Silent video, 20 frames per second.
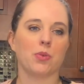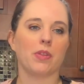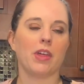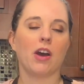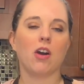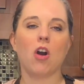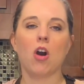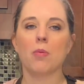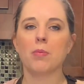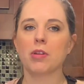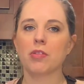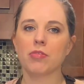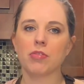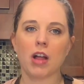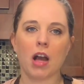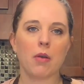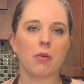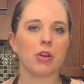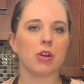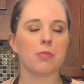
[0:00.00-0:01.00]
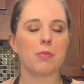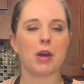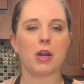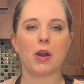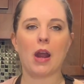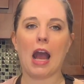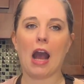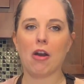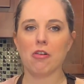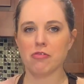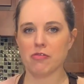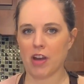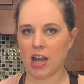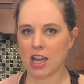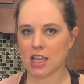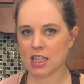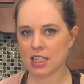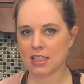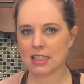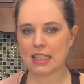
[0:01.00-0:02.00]
That almond flour, no matter how fine
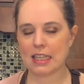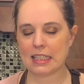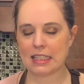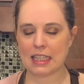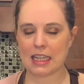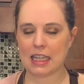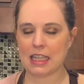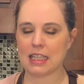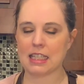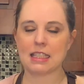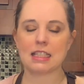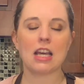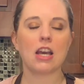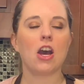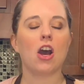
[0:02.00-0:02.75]
it says it is,